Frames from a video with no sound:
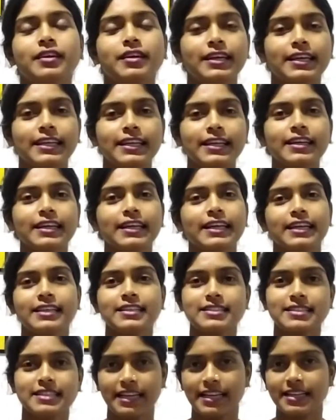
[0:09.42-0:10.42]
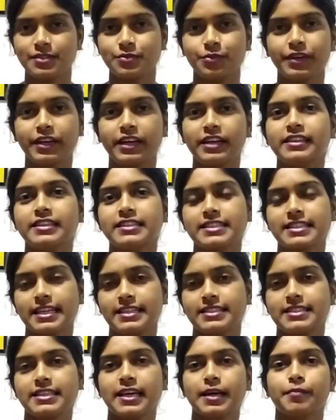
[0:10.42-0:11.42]
in the English class we are
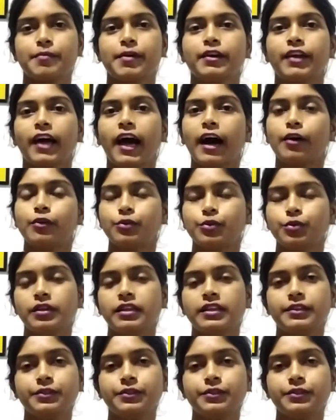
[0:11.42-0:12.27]
discussing about how to